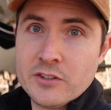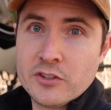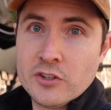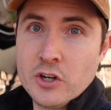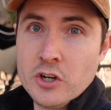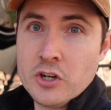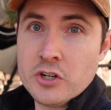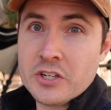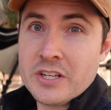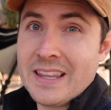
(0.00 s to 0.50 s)

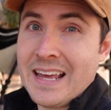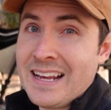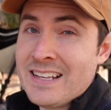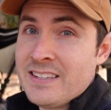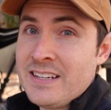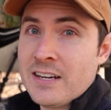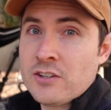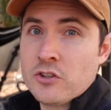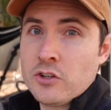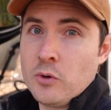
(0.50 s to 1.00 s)
surge. And
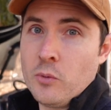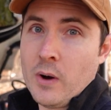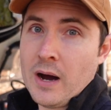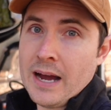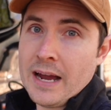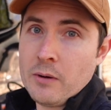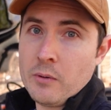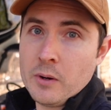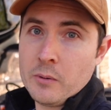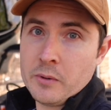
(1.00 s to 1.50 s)
that's actually
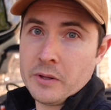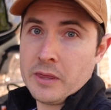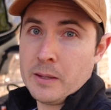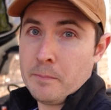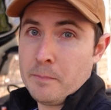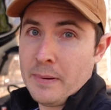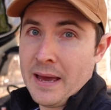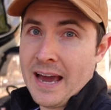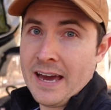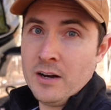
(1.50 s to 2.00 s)
why I went with the
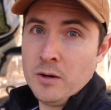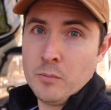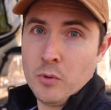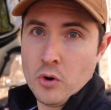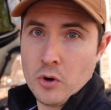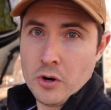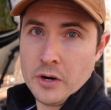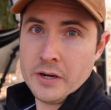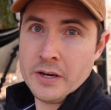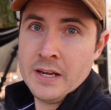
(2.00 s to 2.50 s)
Battle
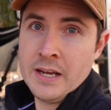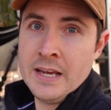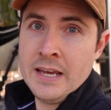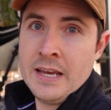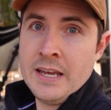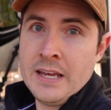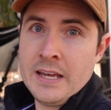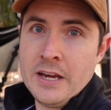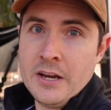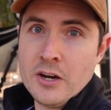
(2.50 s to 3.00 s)
Born
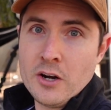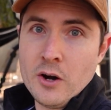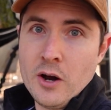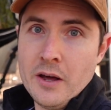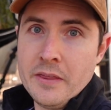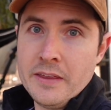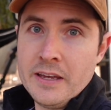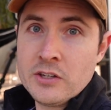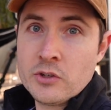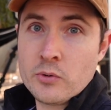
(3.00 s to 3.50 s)
here
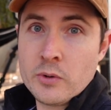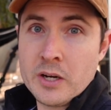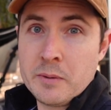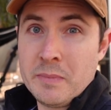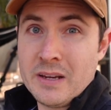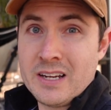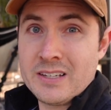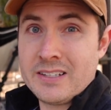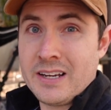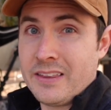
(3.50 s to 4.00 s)
on this rig,
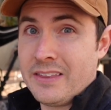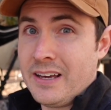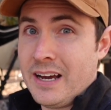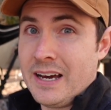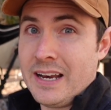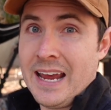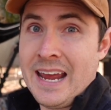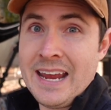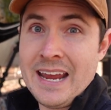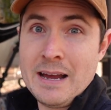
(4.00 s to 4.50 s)
because I
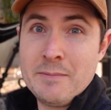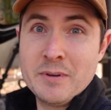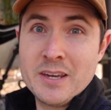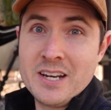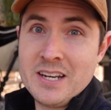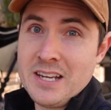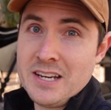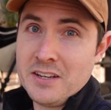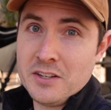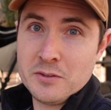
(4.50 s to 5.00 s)
thought, hey, I'm
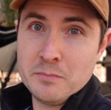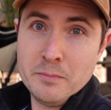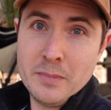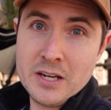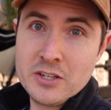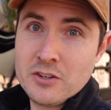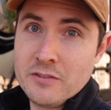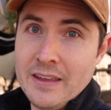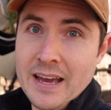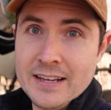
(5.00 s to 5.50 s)
gonna need as
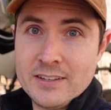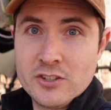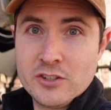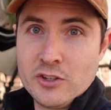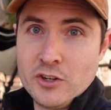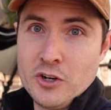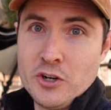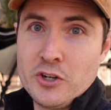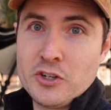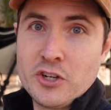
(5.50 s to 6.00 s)
much of that
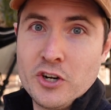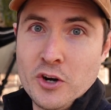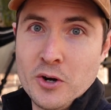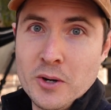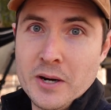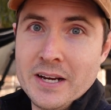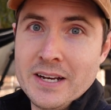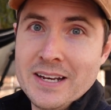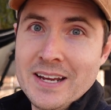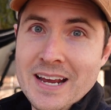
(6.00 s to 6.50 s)
surge
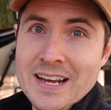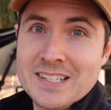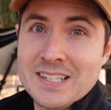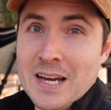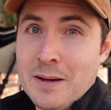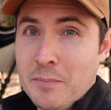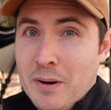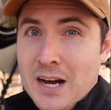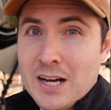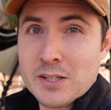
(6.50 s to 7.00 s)
current as
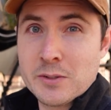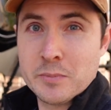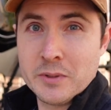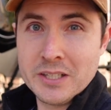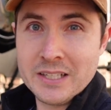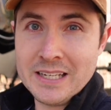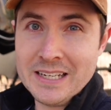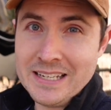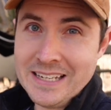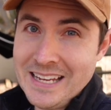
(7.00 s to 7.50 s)
I
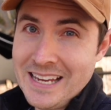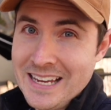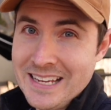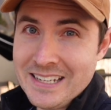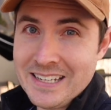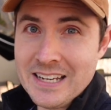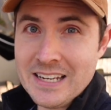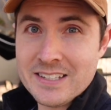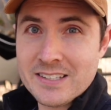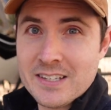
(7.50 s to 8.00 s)
possibly can
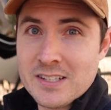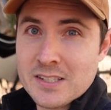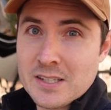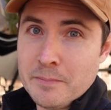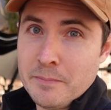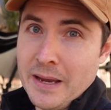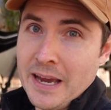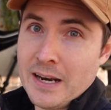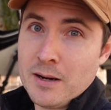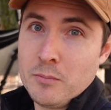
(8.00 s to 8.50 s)
get. And since
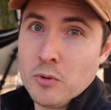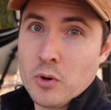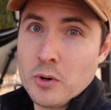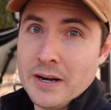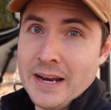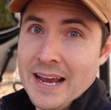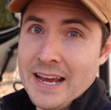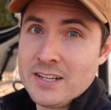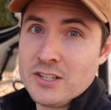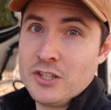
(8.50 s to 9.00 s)
the Battle
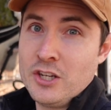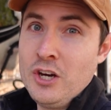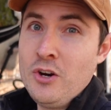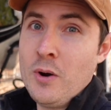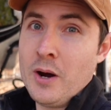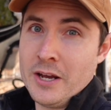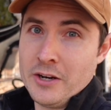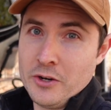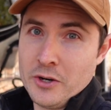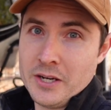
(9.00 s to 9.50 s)
Born had
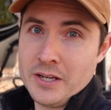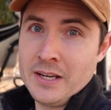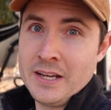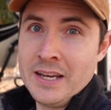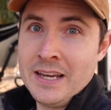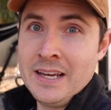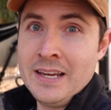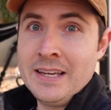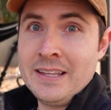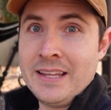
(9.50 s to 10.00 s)
200,
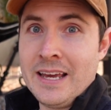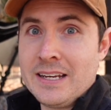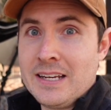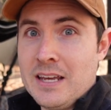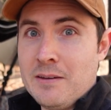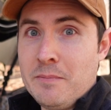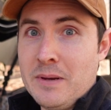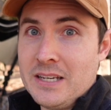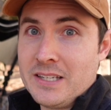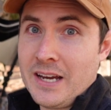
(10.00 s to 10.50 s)
that
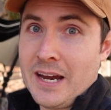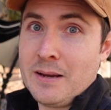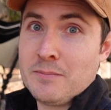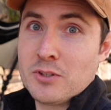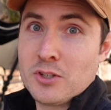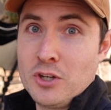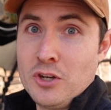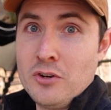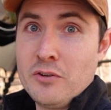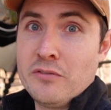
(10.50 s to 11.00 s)
gave me
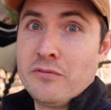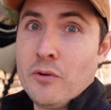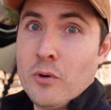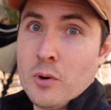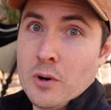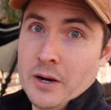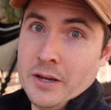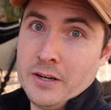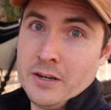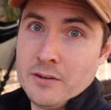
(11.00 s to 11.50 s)
times 2,
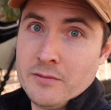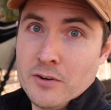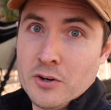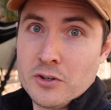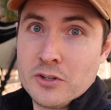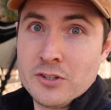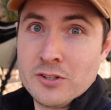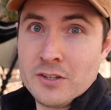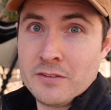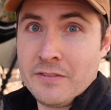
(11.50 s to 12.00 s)
400,
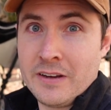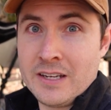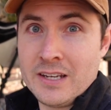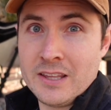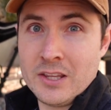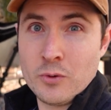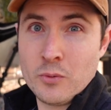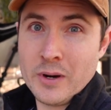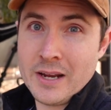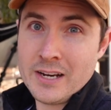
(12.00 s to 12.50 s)
versus if I
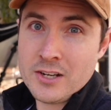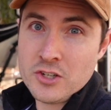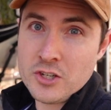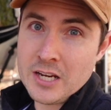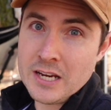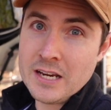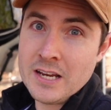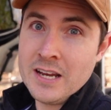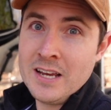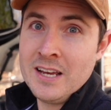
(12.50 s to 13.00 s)
did the
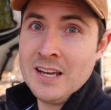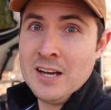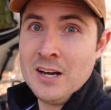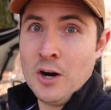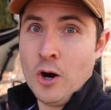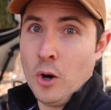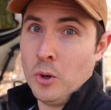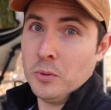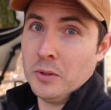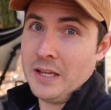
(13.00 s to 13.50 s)
Renogy,
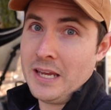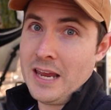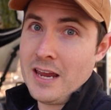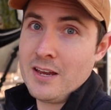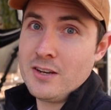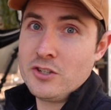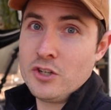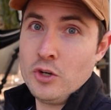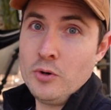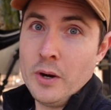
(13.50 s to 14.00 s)

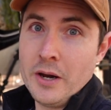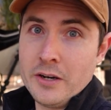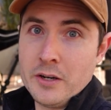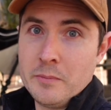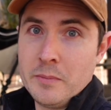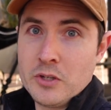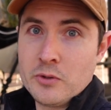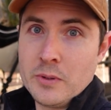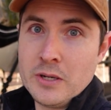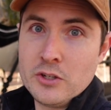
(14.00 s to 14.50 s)
only
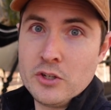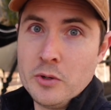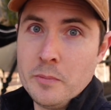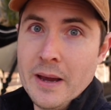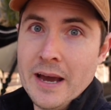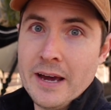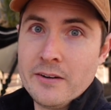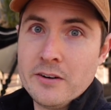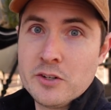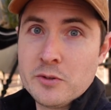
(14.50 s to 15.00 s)
200 between two
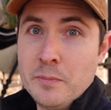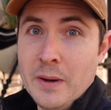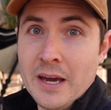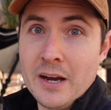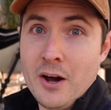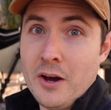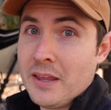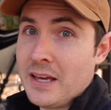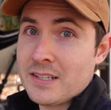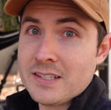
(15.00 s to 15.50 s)
batteries.
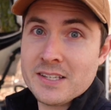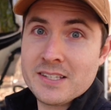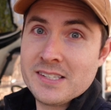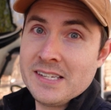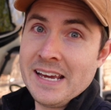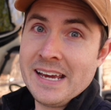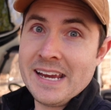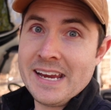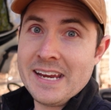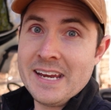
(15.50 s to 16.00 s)
But all that to
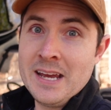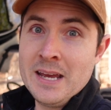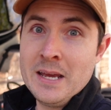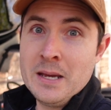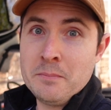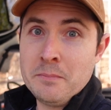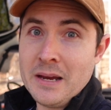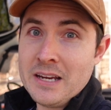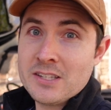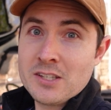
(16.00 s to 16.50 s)
say,
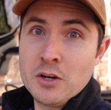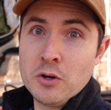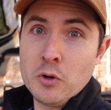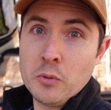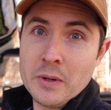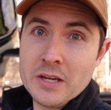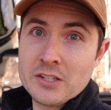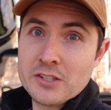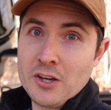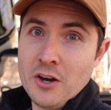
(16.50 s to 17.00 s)
based on
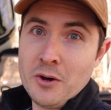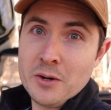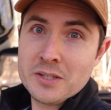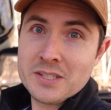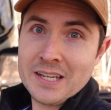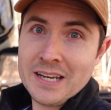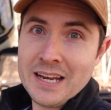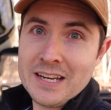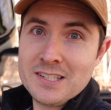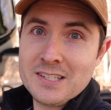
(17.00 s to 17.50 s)
what we saw in
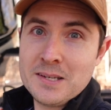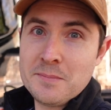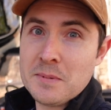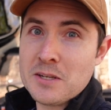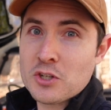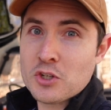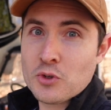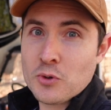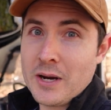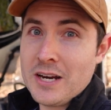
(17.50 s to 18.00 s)
today's
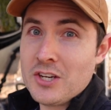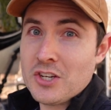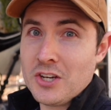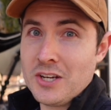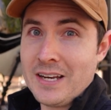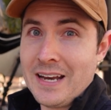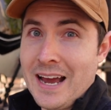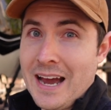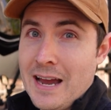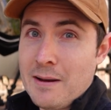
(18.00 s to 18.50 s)

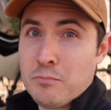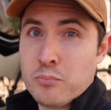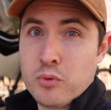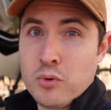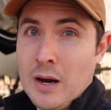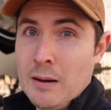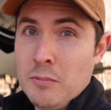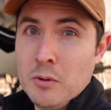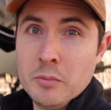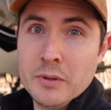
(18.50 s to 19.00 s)
demonstration, I
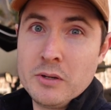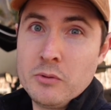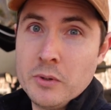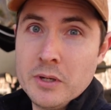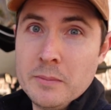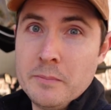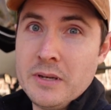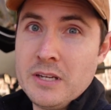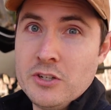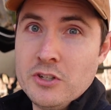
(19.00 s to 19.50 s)
probably
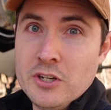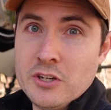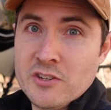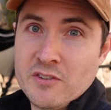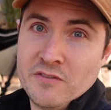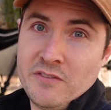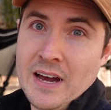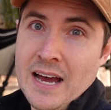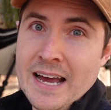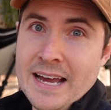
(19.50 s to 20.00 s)
would have been
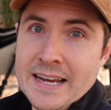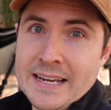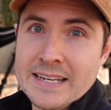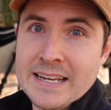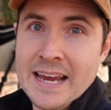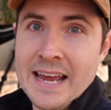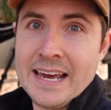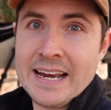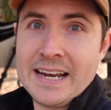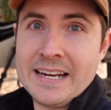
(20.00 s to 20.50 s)
just fine
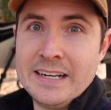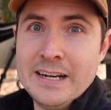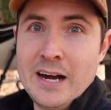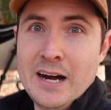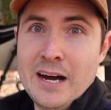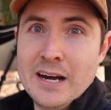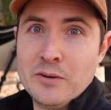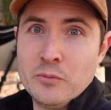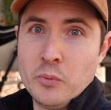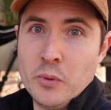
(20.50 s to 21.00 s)
had I
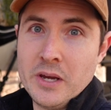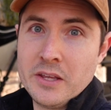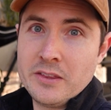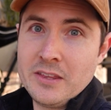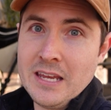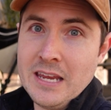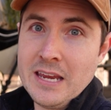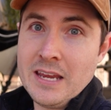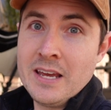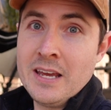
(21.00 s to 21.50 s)
gone with
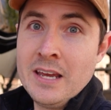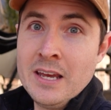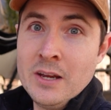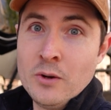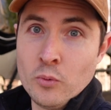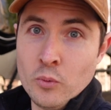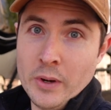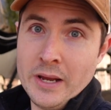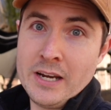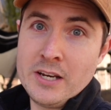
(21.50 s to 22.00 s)
the
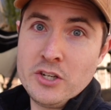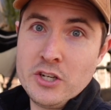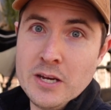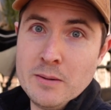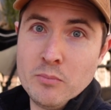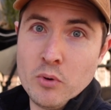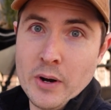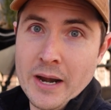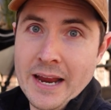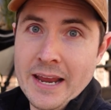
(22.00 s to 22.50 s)

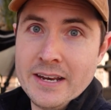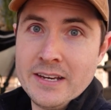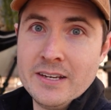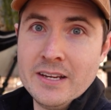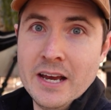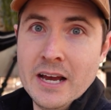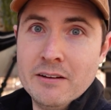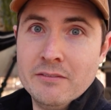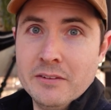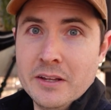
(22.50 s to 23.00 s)
Renogy brand
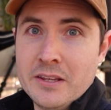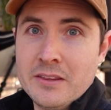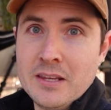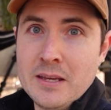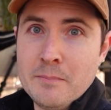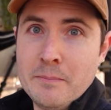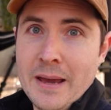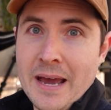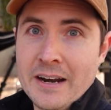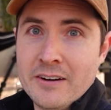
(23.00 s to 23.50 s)
of
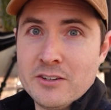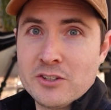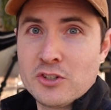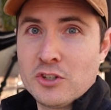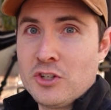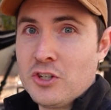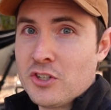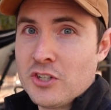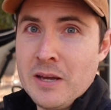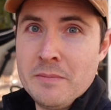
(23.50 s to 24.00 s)
lithium batteries.
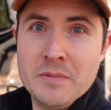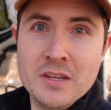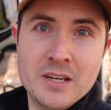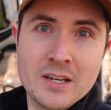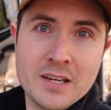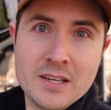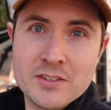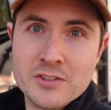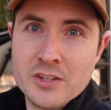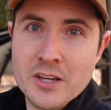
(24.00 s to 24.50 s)
So just something
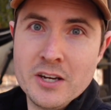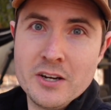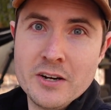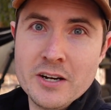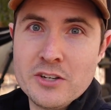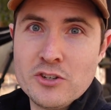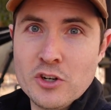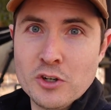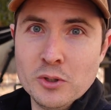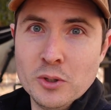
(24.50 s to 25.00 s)
to
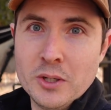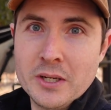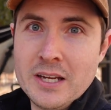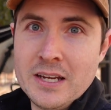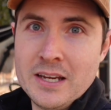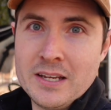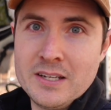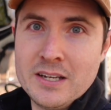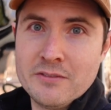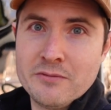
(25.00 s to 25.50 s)
consider as you're
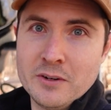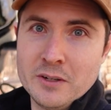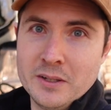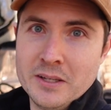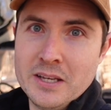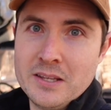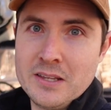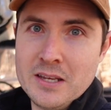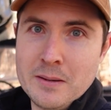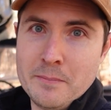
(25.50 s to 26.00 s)
looking at different
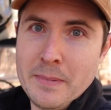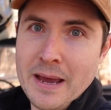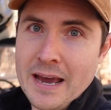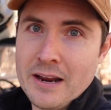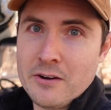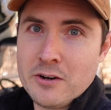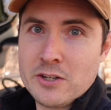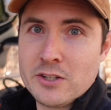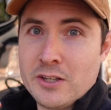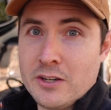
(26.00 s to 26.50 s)
lithium
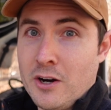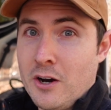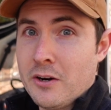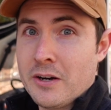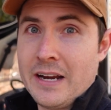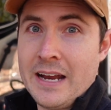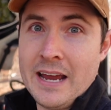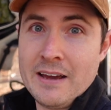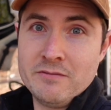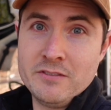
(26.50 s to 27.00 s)
batteries. They're all
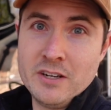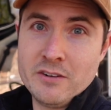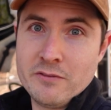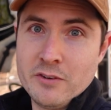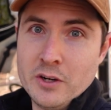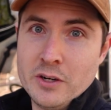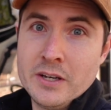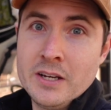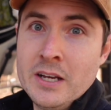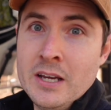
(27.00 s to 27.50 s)
gonna have
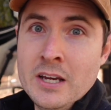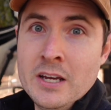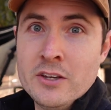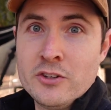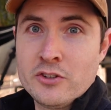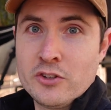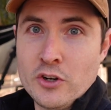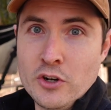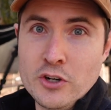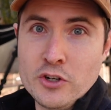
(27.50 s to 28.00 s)
different
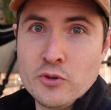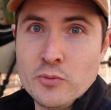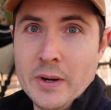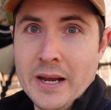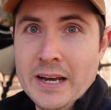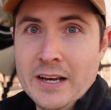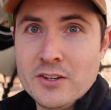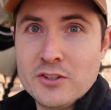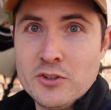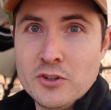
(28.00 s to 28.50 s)
surge
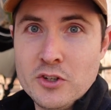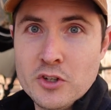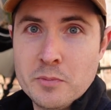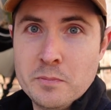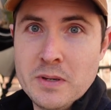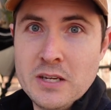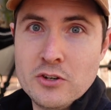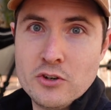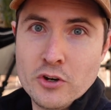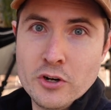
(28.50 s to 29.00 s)
ratings, so
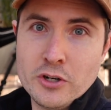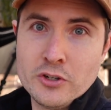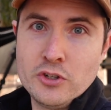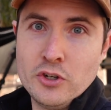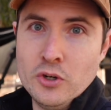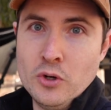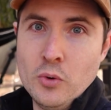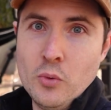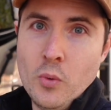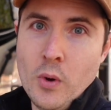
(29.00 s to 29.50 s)
just be sure
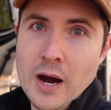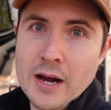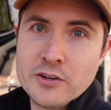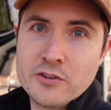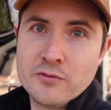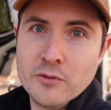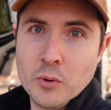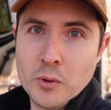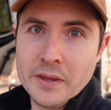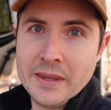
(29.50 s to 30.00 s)
to
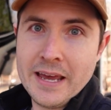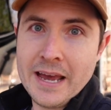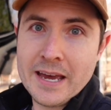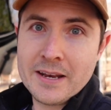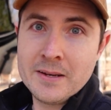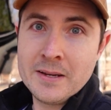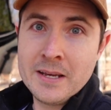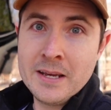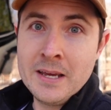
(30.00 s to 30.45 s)
watch for that.